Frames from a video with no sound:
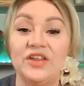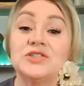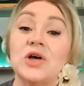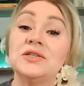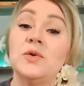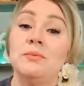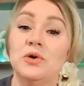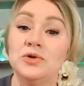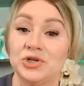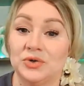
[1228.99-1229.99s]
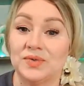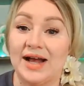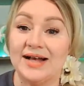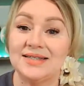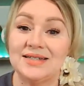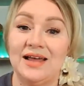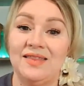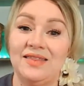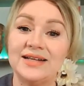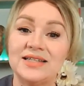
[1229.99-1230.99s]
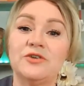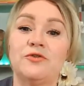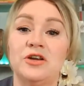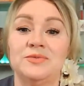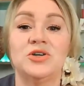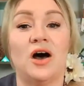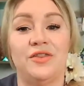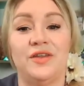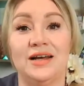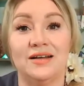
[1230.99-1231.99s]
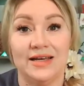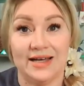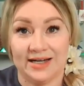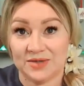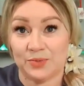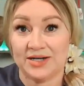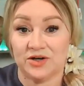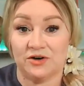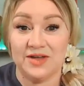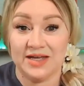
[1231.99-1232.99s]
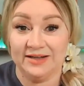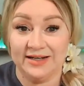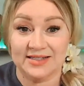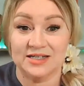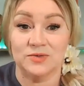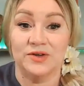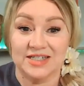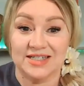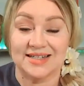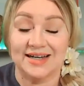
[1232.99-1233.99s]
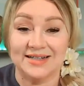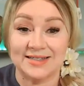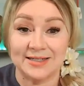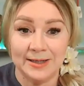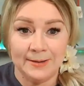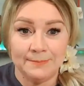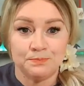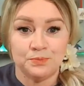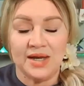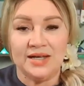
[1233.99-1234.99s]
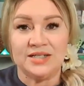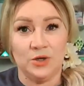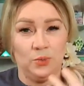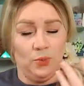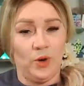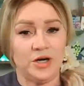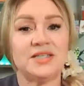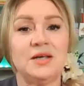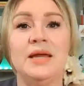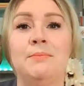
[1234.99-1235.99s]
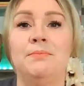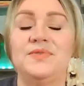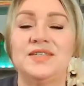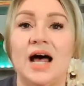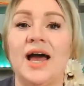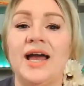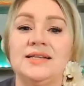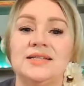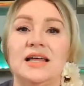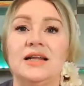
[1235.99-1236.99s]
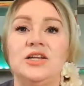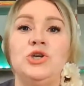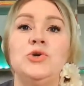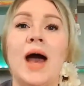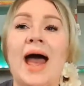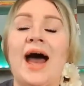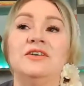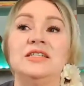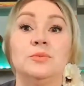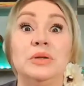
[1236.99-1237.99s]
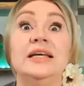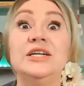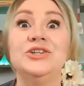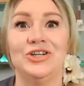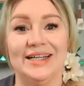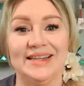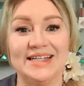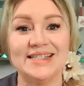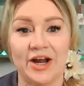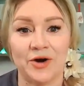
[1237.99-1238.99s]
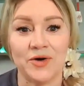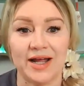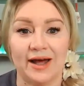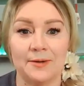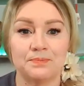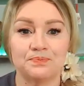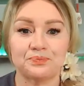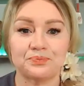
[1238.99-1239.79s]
There's also emotional rest, and that's the freedom to authentically express our feelings, as we've discussed. So, what are some signs that you have a depletion in this area?